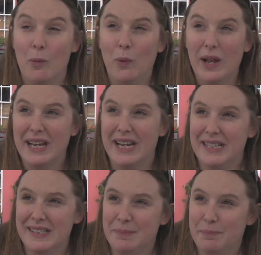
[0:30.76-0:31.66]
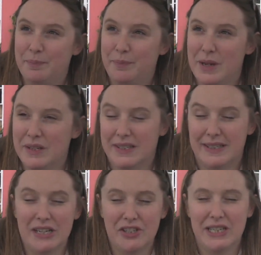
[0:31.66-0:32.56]
Well, it's
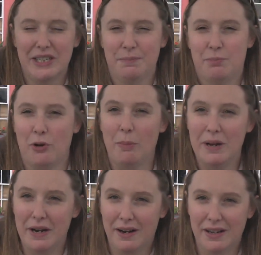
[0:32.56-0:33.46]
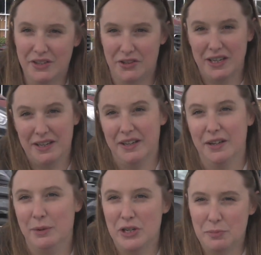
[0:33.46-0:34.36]
essentially promenade
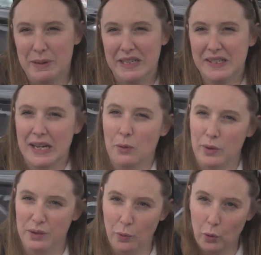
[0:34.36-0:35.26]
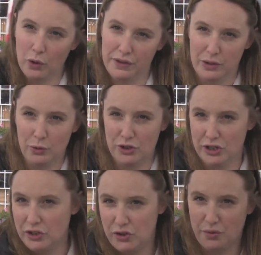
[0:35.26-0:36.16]
theatre, which means like we walk the
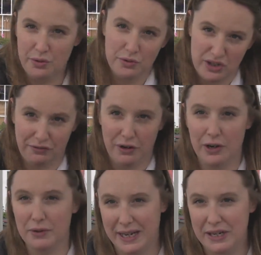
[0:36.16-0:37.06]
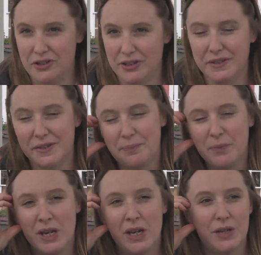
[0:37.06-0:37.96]
audience through different locations.
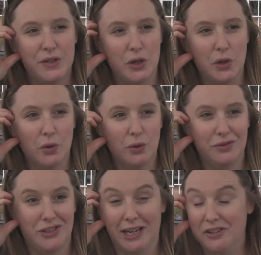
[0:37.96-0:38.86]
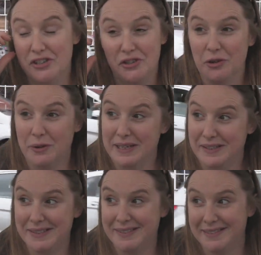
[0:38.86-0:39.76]
So challenges are
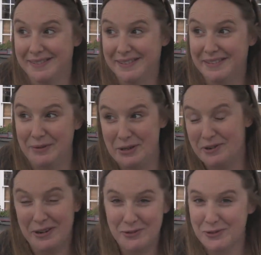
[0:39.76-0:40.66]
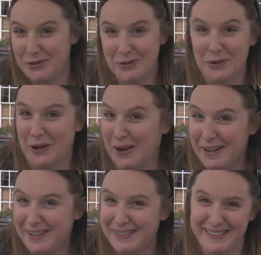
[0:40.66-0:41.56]
always, when you're outdoors, you've got
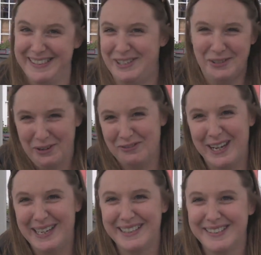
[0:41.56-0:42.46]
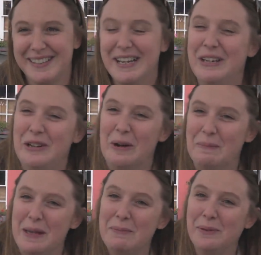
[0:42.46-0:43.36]
cars, you've got vans, you've got
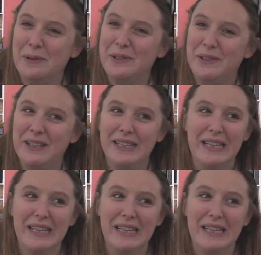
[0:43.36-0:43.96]
people,